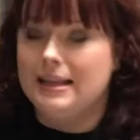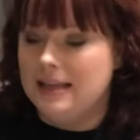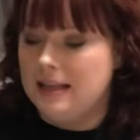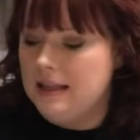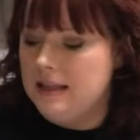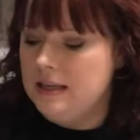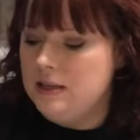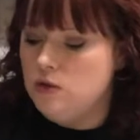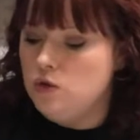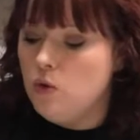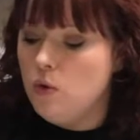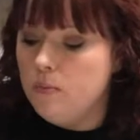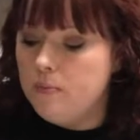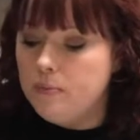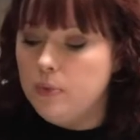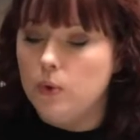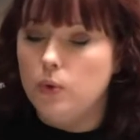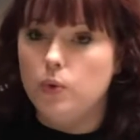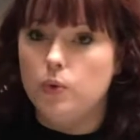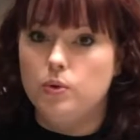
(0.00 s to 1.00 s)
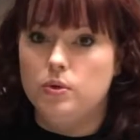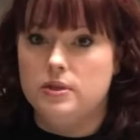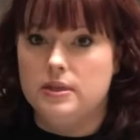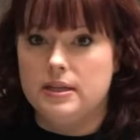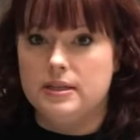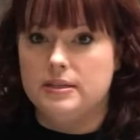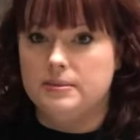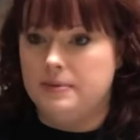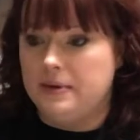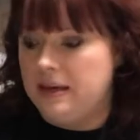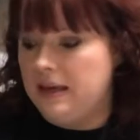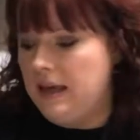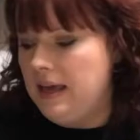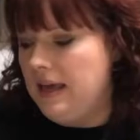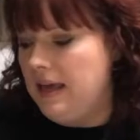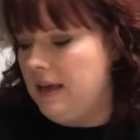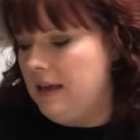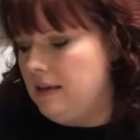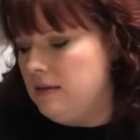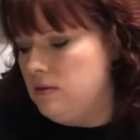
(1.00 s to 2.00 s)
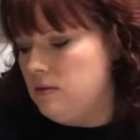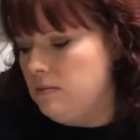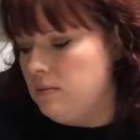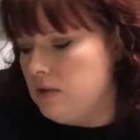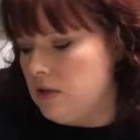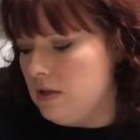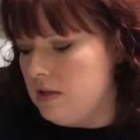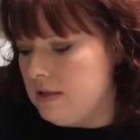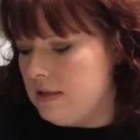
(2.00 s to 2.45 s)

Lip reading: There's no board under my cake, so I'm just going to